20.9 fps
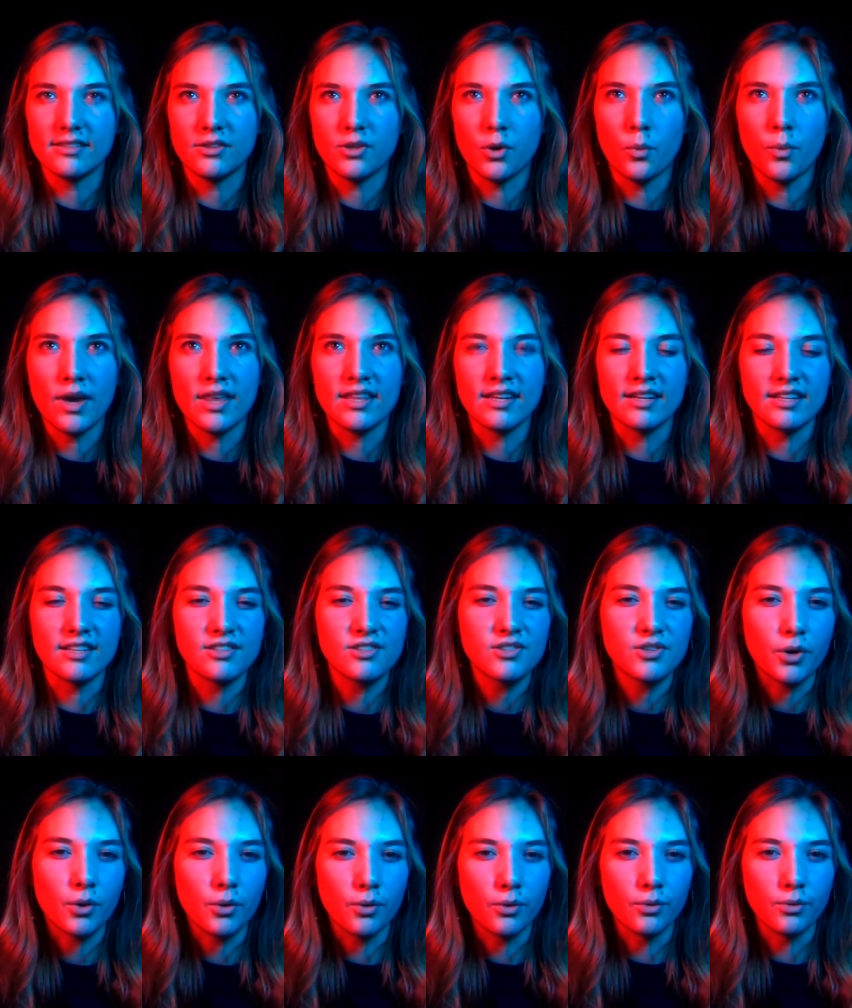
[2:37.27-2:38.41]
the way that it's
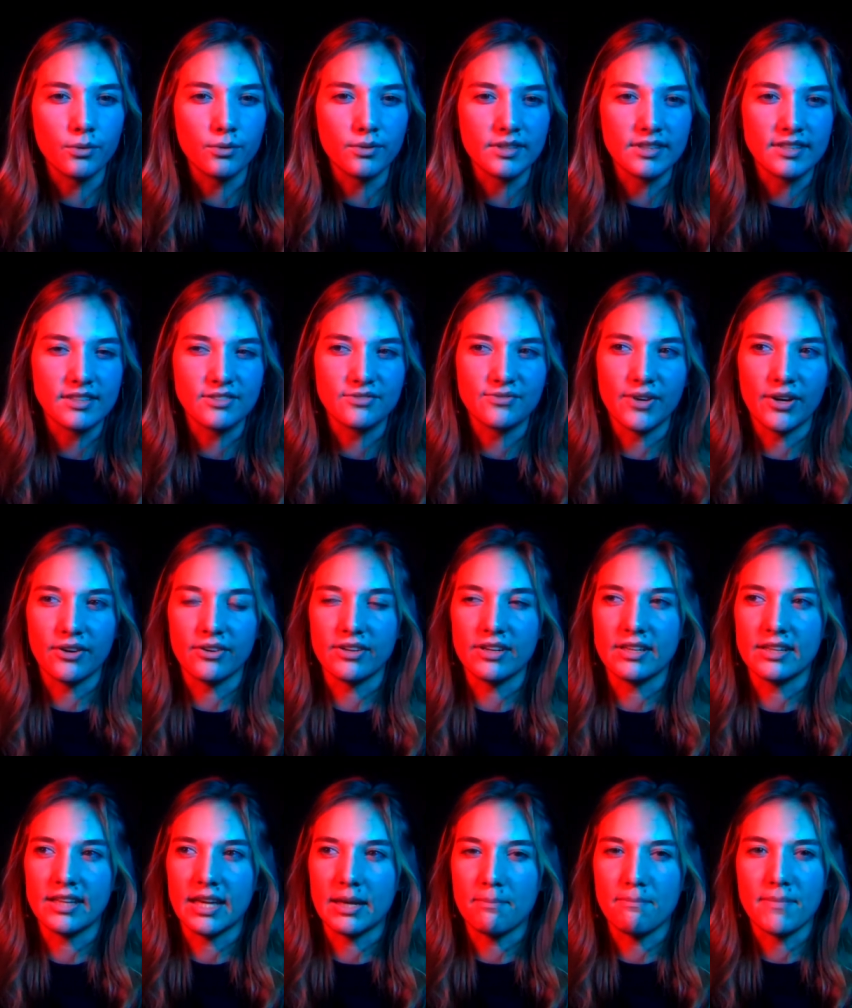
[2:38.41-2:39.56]
told is very,
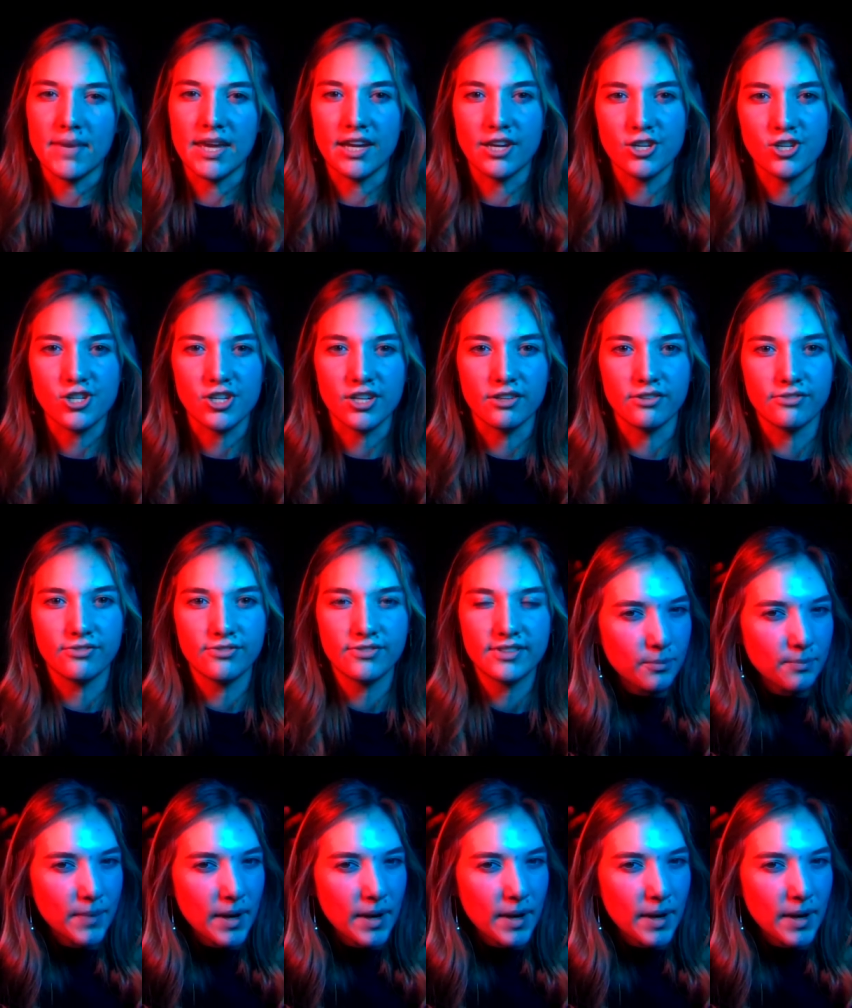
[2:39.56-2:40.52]
like, makeshift.